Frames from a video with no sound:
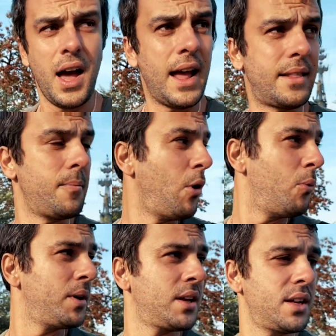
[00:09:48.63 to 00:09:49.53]
At the
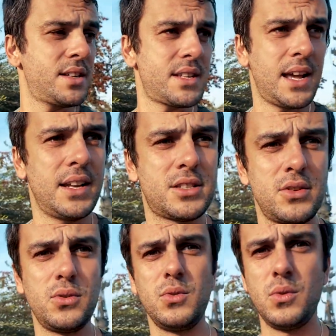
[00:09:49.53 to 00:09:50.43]
moment he decided
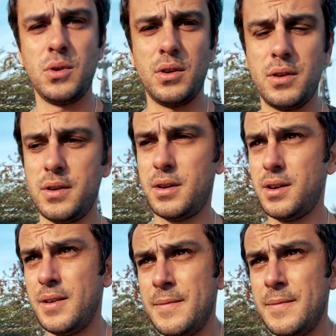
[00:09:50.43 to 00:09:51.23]
to uh,